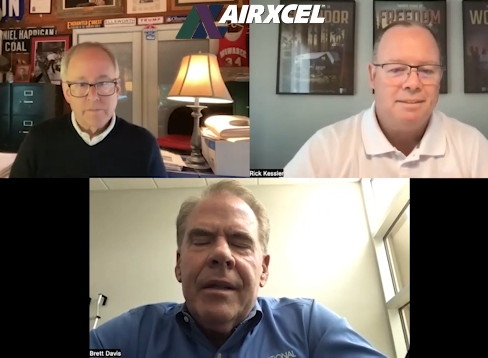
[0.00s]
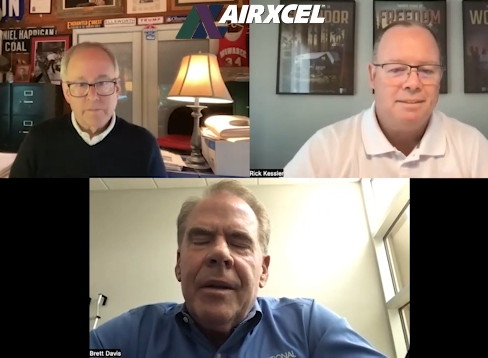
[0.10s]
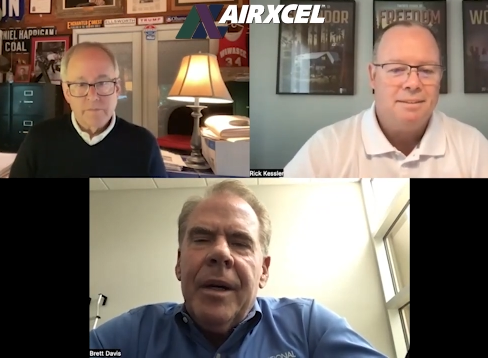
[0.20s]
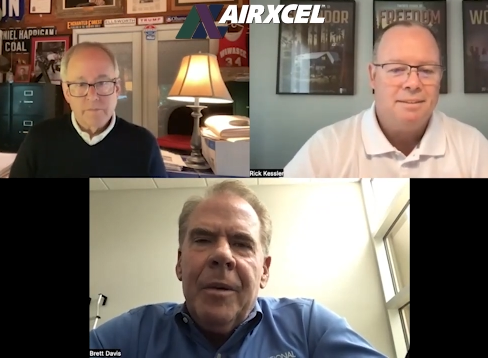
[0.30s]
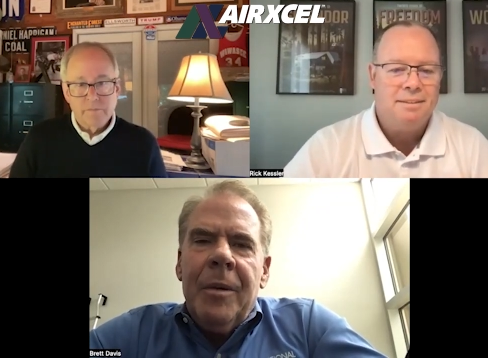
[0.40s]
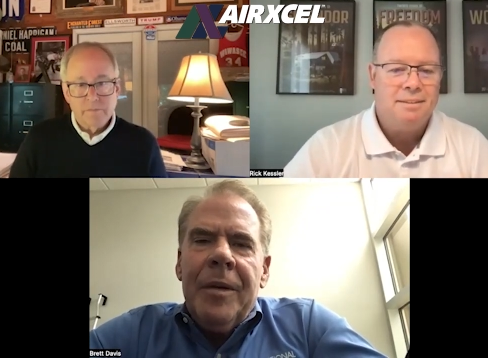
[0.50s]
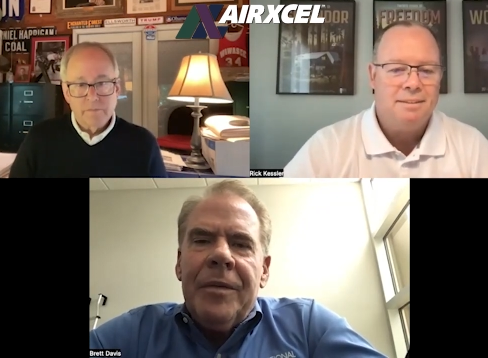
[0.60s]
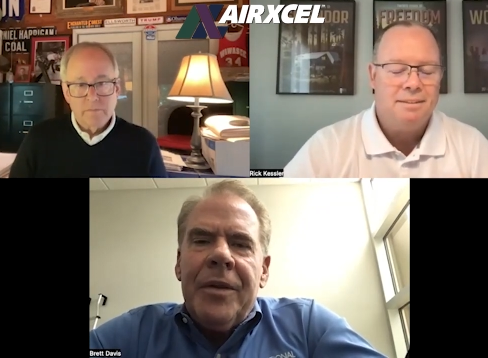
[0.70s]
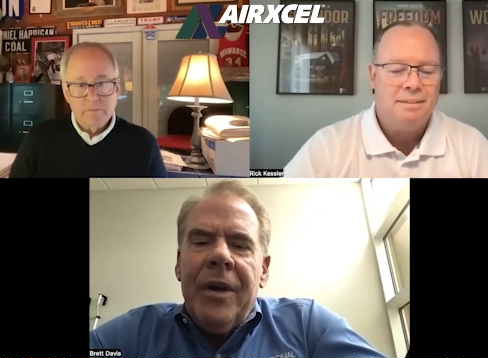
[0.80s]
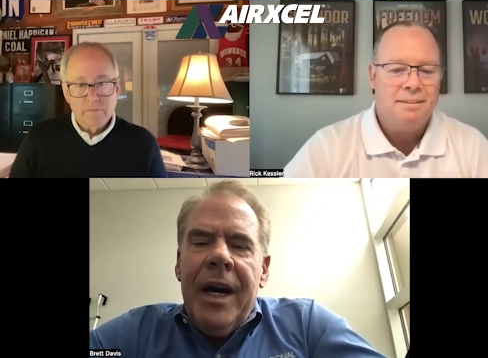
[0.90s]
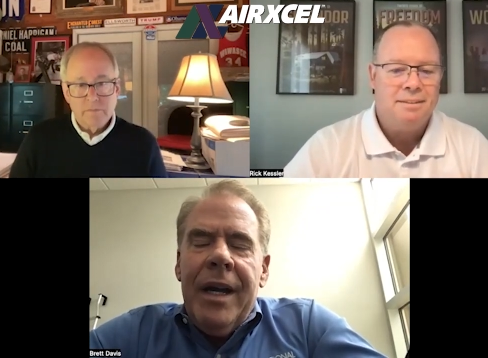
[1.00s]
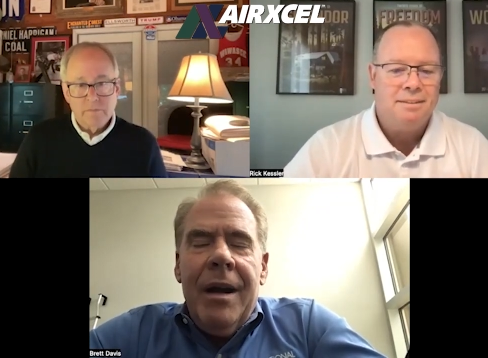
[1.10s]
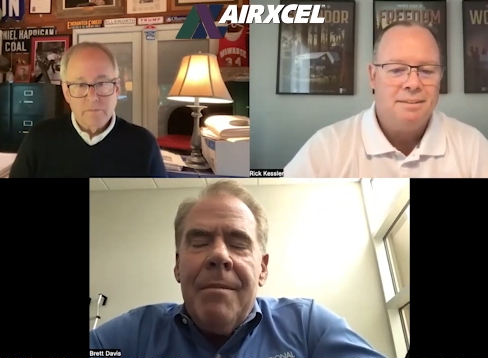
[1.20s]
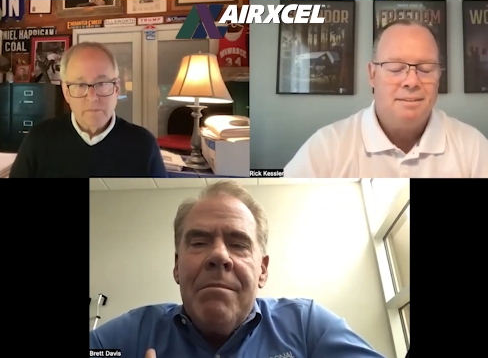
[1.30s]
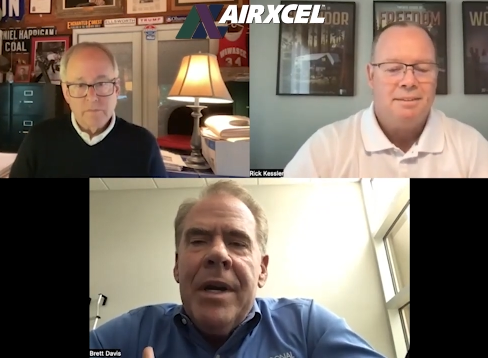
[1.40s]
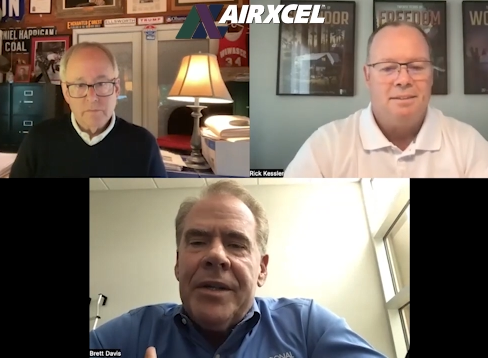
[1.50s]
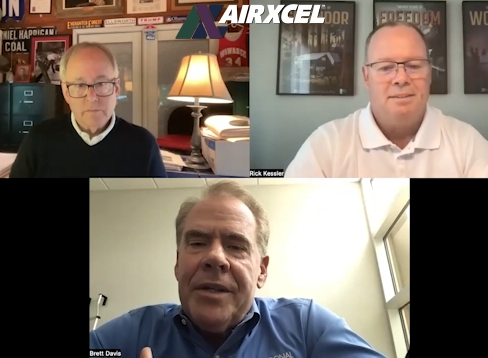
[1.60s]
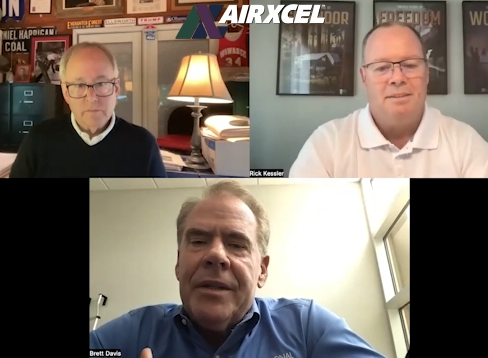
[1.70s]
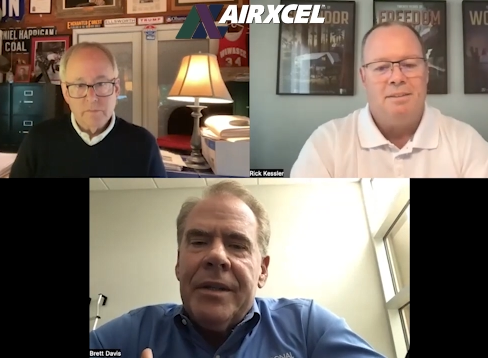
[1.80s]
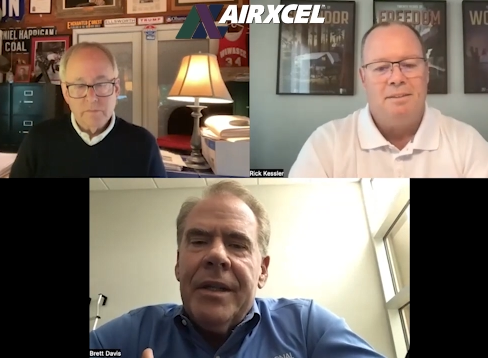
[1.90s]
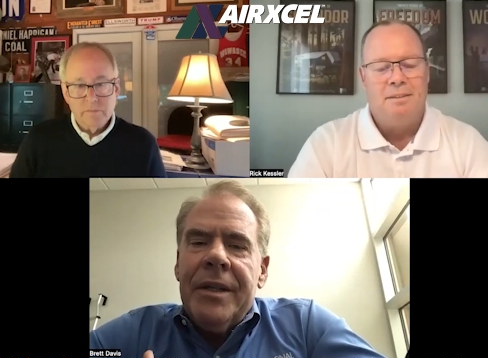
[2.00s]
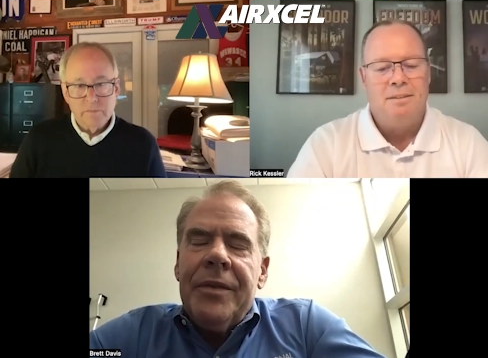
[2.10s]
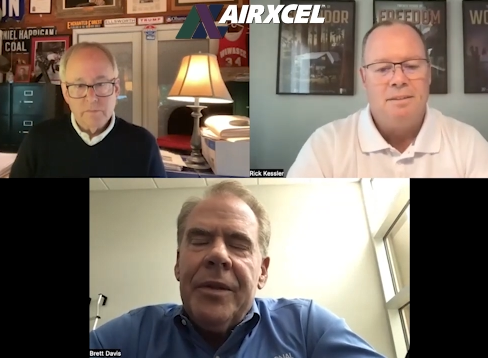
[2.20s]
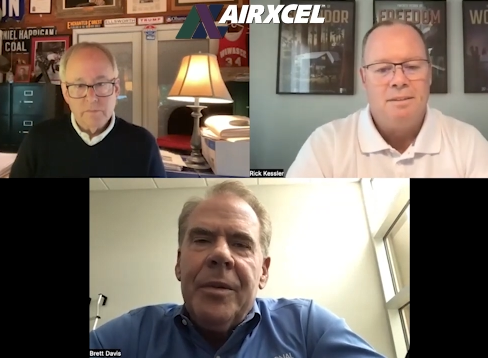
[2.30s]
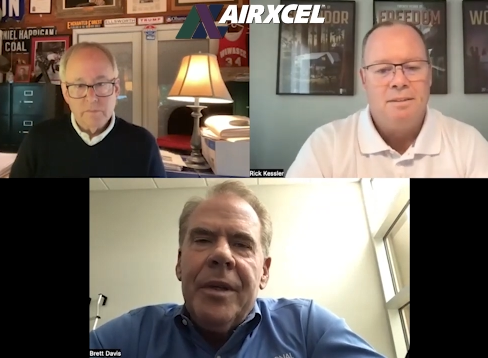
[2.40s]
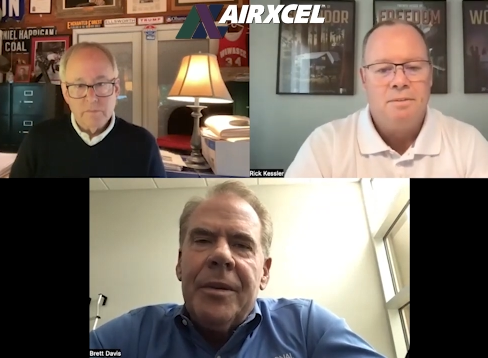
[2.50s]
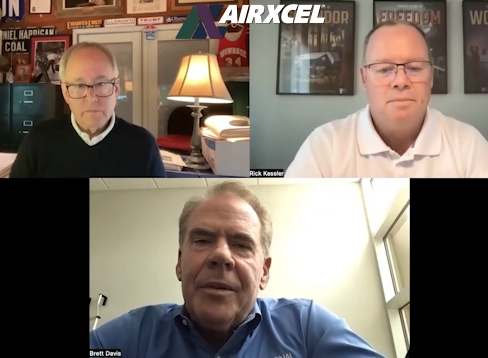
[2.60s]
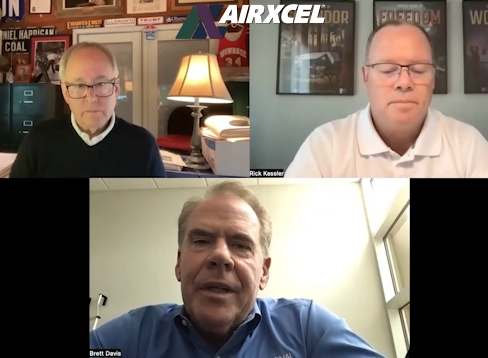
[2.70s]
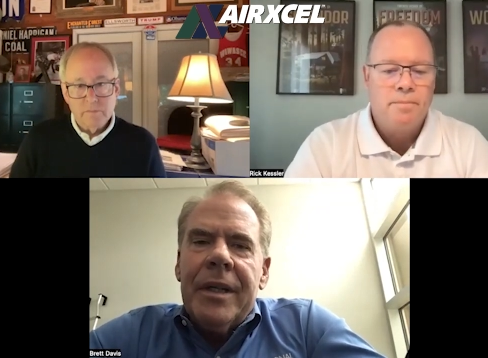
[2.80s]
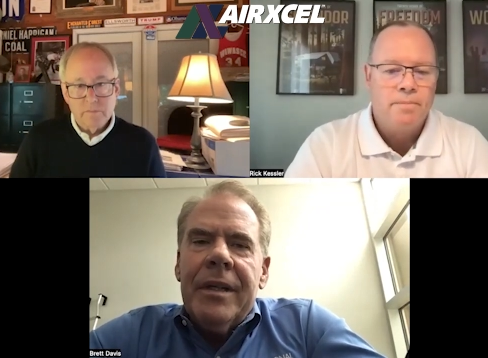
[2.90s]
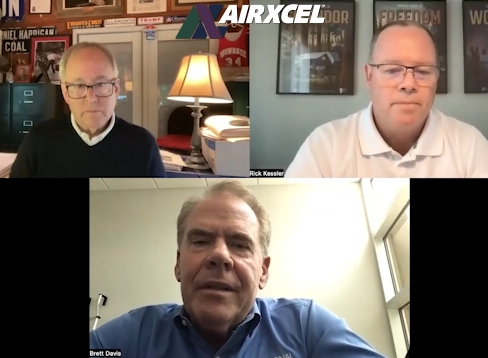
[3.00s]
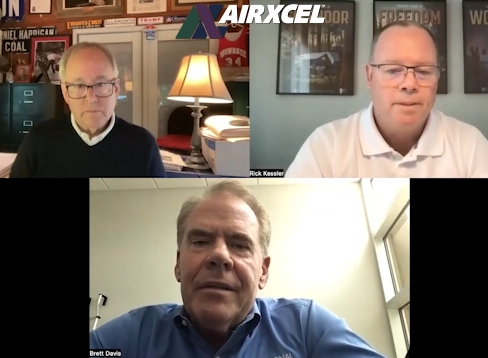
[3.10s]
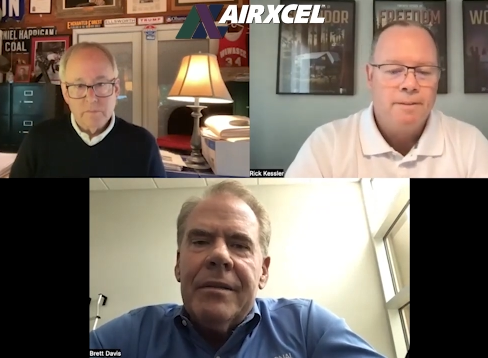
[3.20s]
Speaker 1: Well, what we've tried, our mission, if you will, Rick, at